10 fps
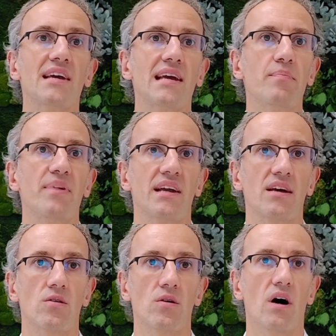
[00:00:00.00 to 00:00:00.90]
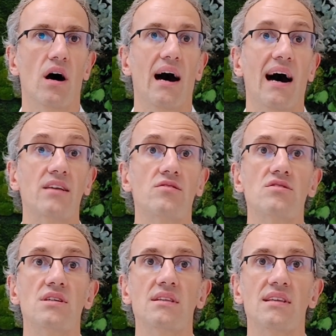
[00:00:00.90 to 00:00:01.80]
Michele Perego,
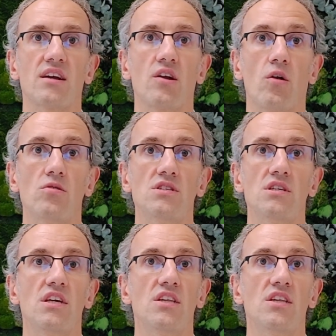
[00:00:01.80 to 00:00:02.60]
Hydrogen Technology,